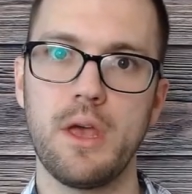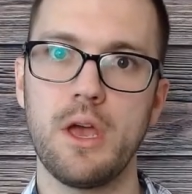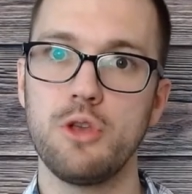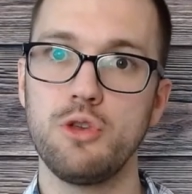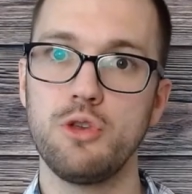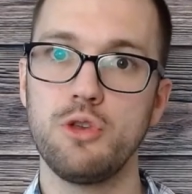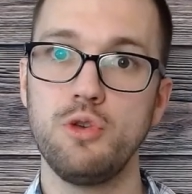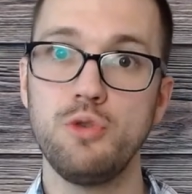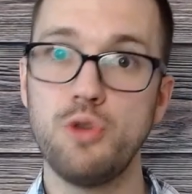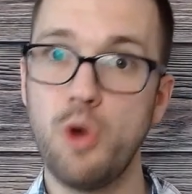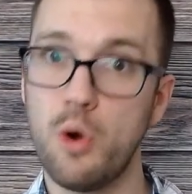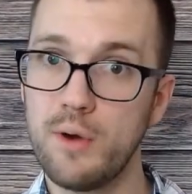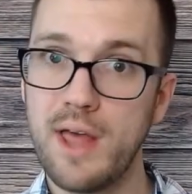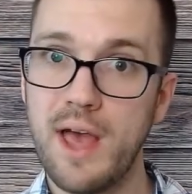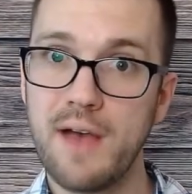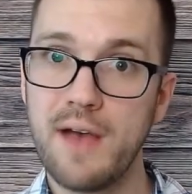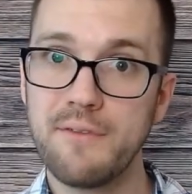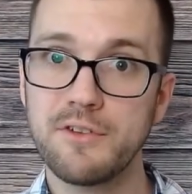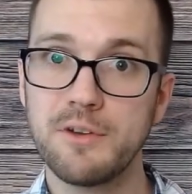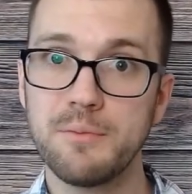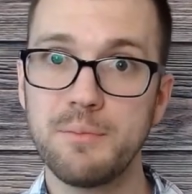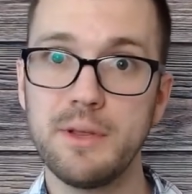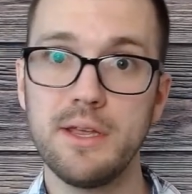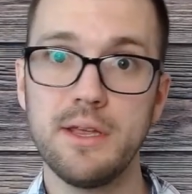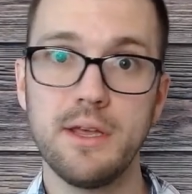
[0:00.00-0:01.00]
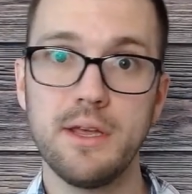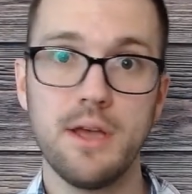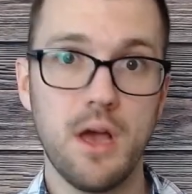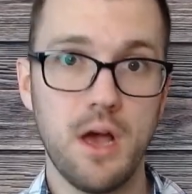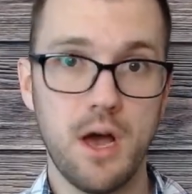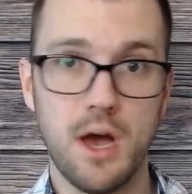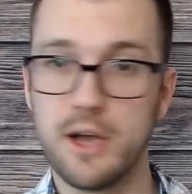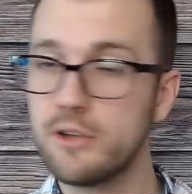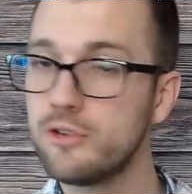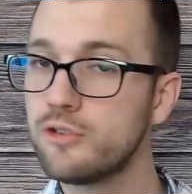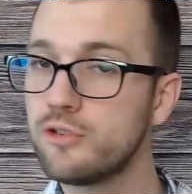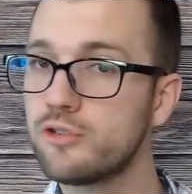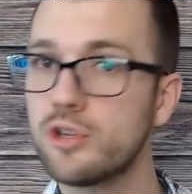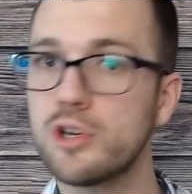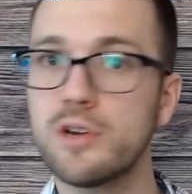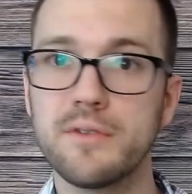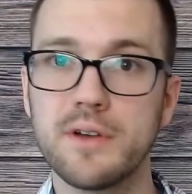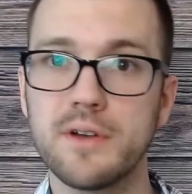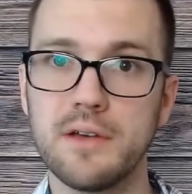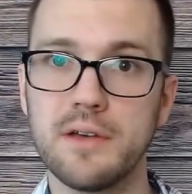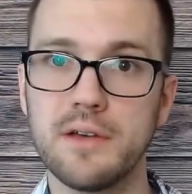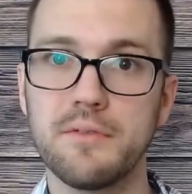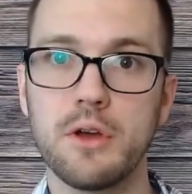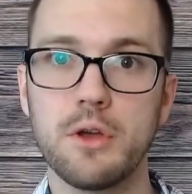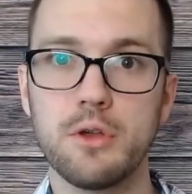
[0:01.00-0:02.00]
You don't have to be a
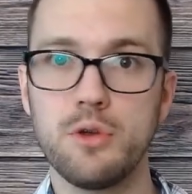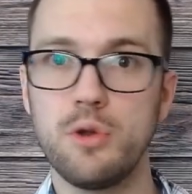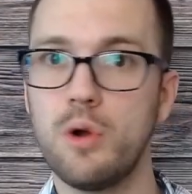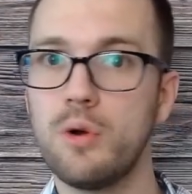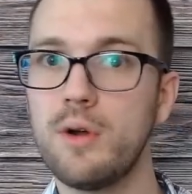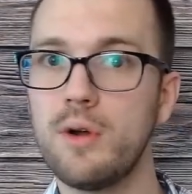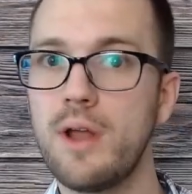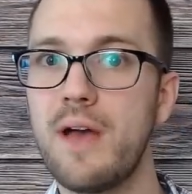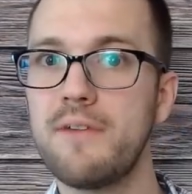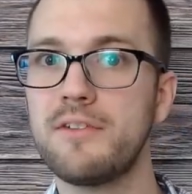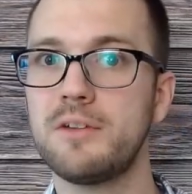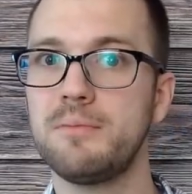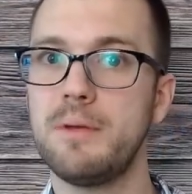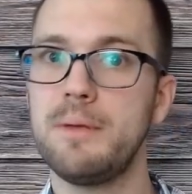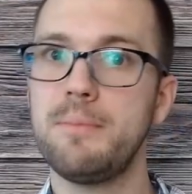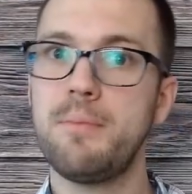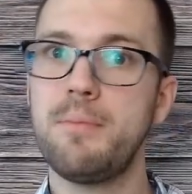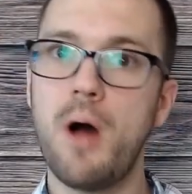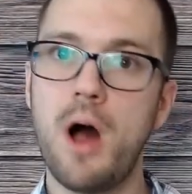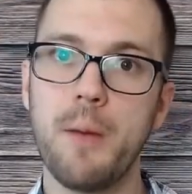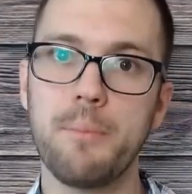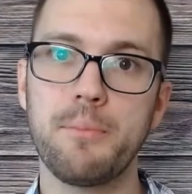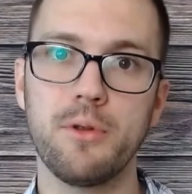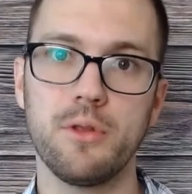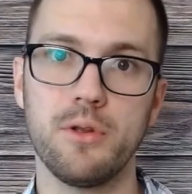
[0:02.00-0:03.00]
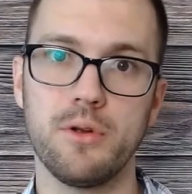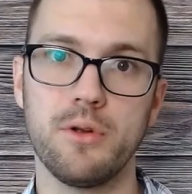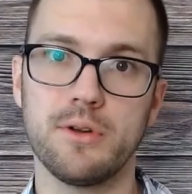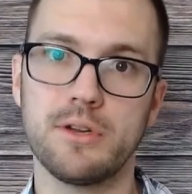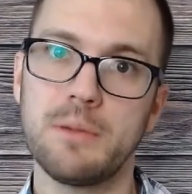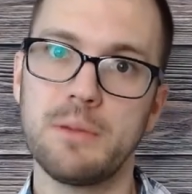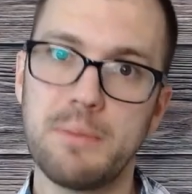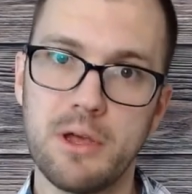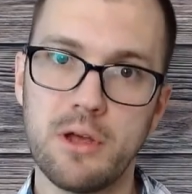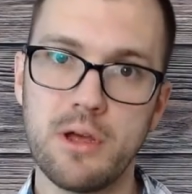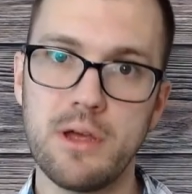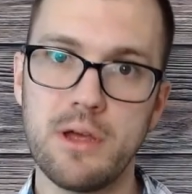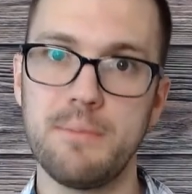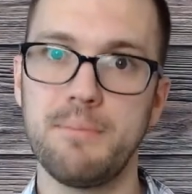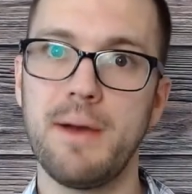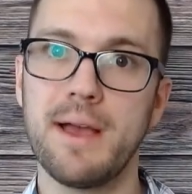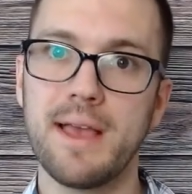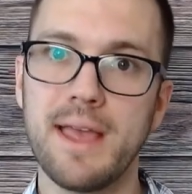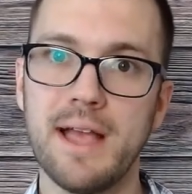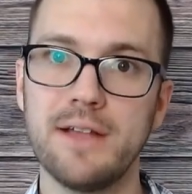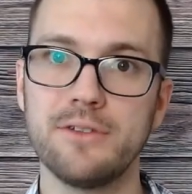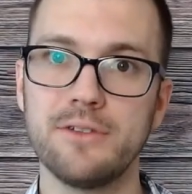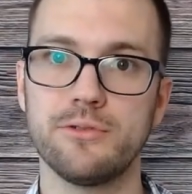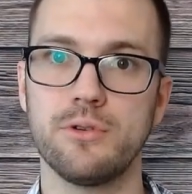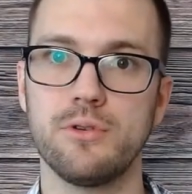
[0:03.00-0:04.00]
conservative. You don't have to be popular to be hit by
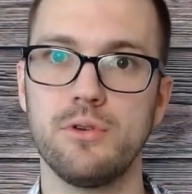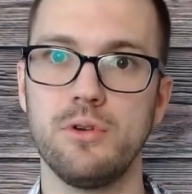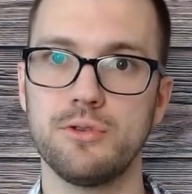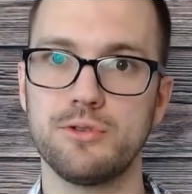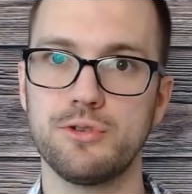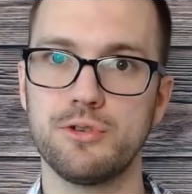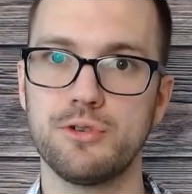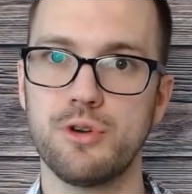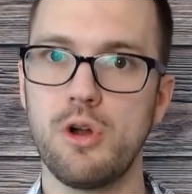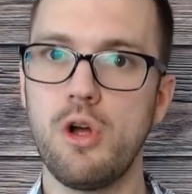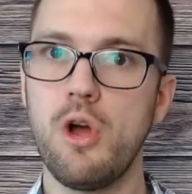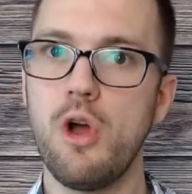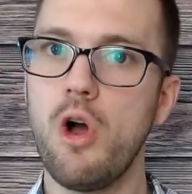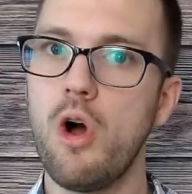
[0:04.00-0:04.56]
cancel culture.